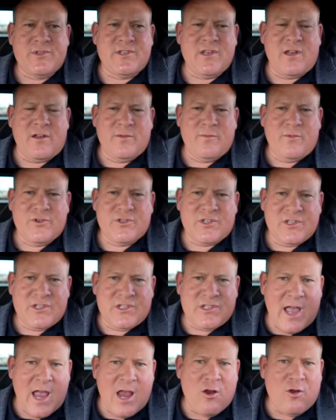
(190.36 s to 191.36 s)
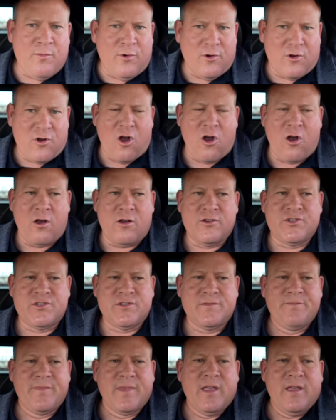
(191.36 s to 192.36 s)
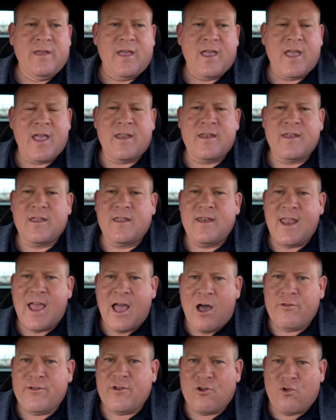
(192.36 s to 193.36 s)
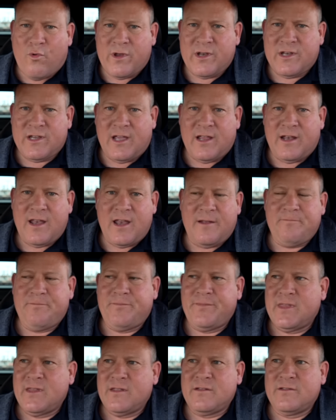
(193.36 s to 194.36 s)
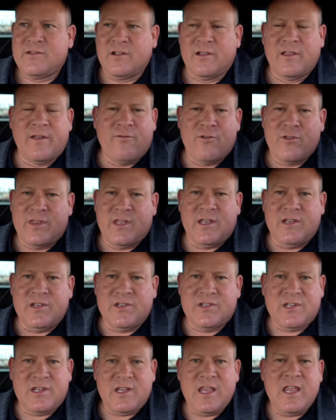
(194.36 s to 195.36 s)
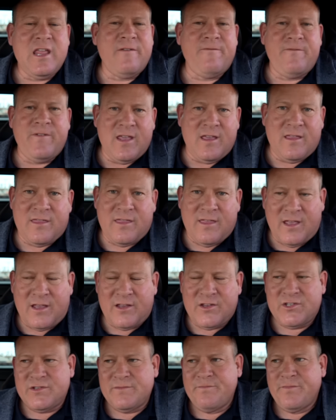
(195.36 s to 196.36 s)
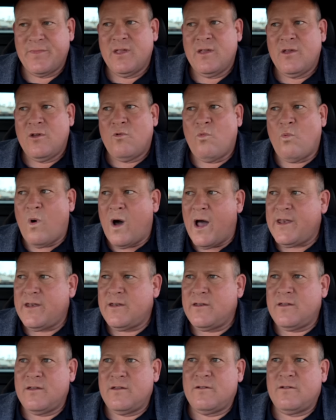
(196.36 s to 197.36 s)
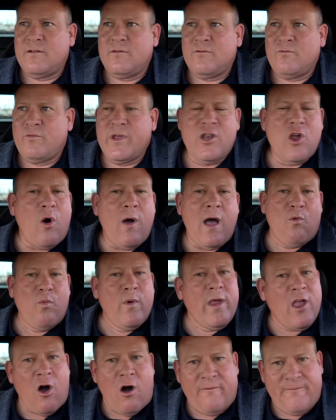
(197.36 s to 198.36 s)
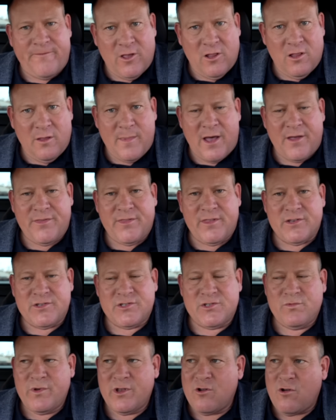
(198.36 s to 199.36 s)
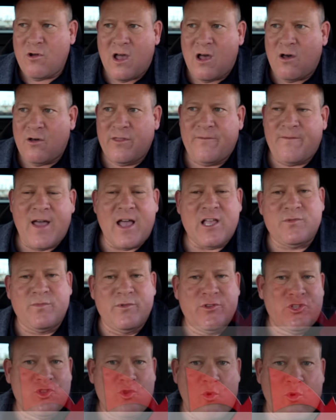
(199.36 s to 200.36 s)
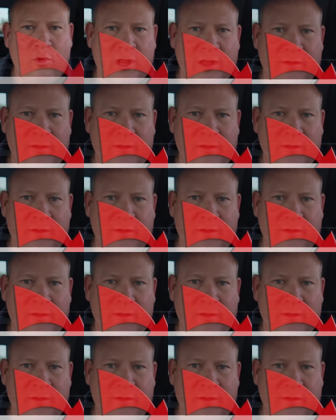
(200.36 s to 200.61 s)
selling the most desirable cars, and now they're going to get delivered these EV things, what? We know how we all feel about this. We know how the vast majority